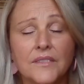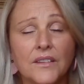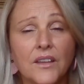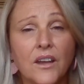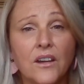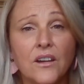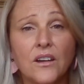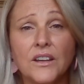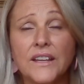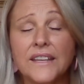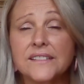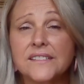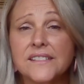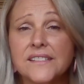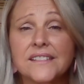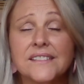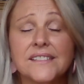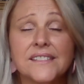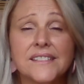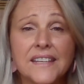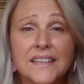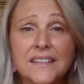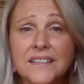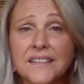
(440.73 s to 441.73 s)
Well, it's
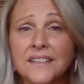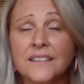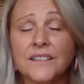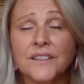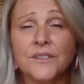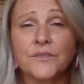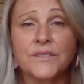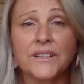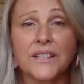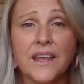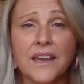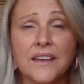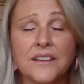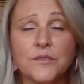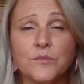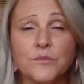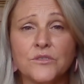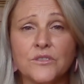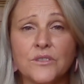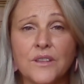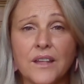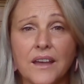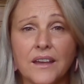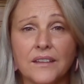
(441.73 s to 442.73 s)
exceedingly
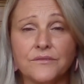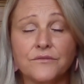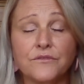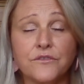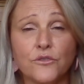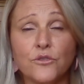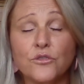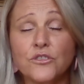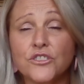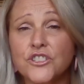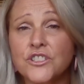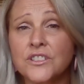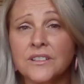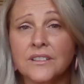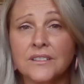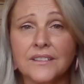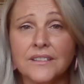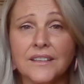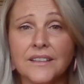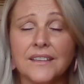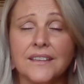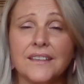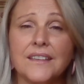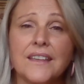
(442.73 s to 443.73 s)
relatable,
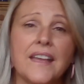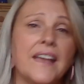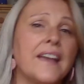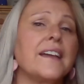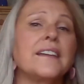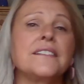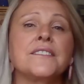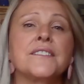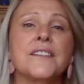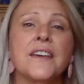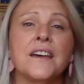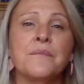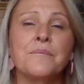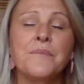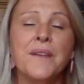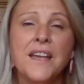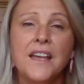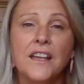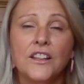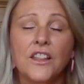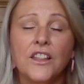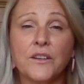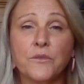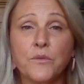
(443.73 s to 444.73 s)
unfortunately. And
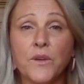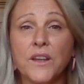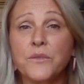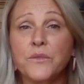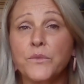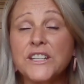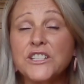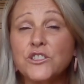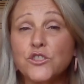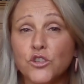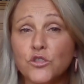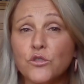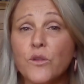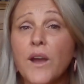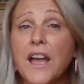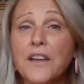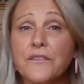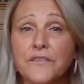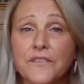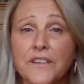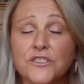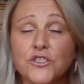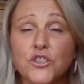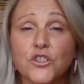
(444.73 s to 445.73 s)
we do
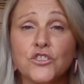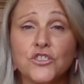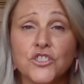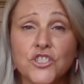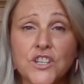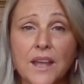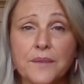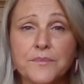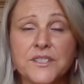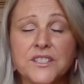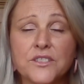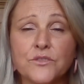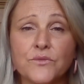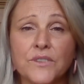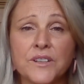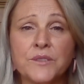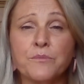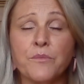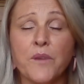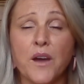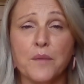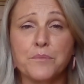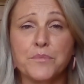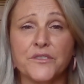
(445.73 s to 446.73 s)
have two chapters
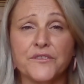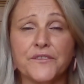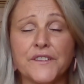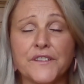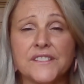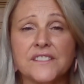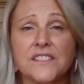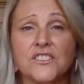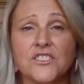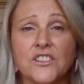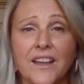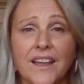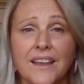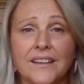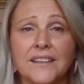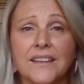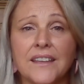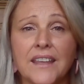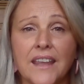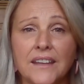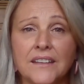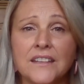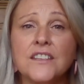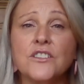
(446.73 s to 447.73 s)
written by Professor Diana
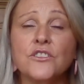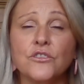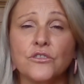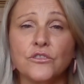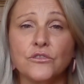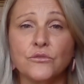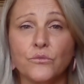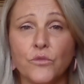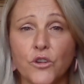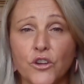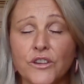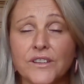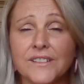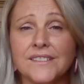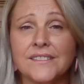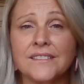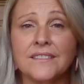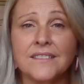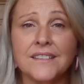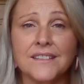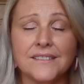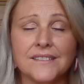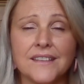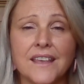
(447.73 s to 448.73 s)
Kenny, who works
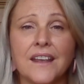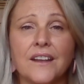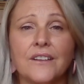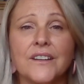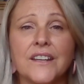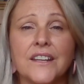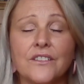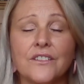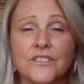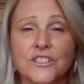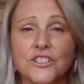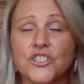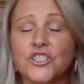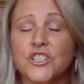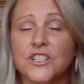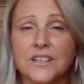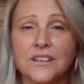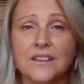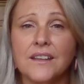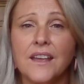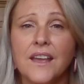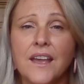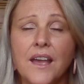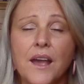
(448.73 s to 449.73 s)
in this area, and
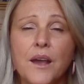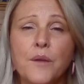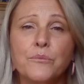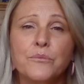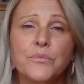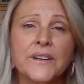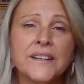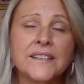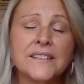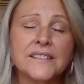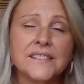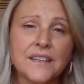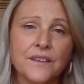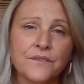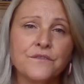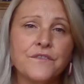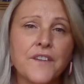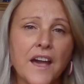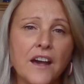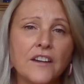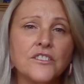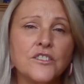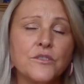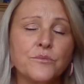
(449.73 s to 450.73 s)
she brings
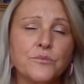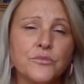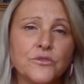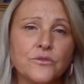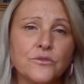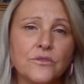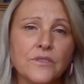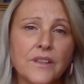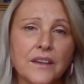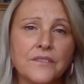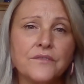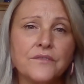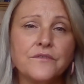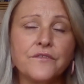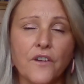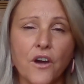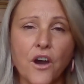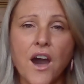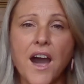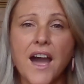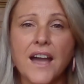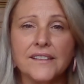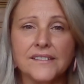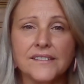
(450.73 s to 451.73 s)
invaluable
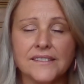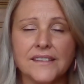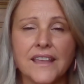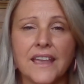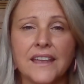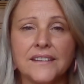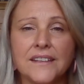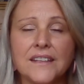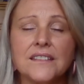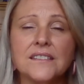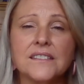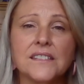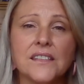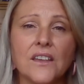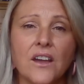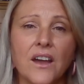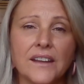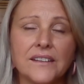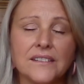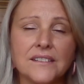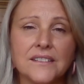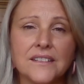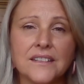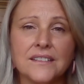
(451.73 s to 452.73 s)
advice and
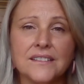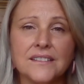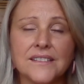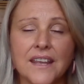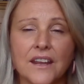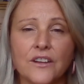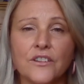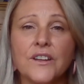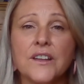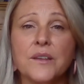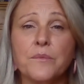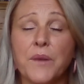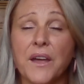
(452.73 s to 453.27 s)
insight into this area.